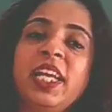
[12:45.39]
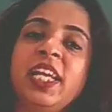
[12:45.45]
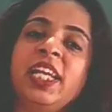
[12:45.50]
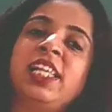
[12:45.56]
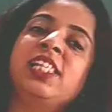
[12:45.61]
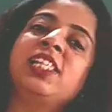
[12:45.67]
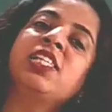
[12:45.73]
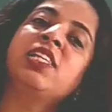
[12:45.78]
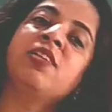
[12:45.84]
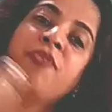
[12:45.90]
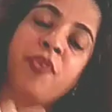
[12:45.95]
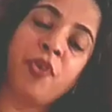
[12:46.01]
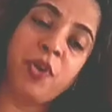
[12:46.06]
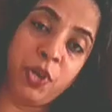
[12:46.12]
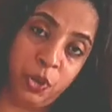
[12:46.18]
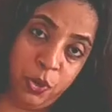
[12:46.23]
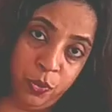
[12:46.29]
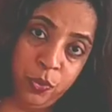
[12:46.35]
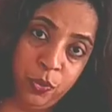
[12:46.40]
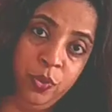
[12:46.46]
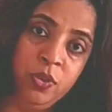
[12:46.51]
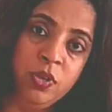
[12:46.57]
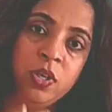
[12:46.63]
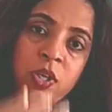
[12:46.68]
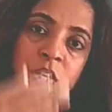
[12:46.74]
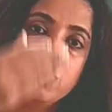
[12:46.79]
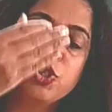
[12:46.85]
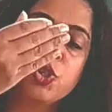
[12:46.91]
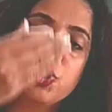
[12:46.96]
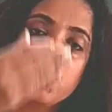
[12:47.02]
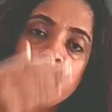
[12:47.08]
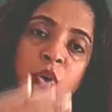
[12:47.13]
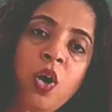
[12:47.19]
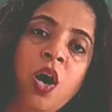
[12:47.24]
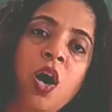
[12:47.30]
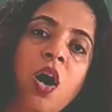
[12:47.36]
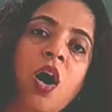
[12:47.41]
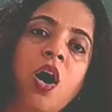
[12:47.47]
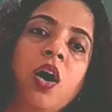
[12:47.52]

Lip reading: easy for you to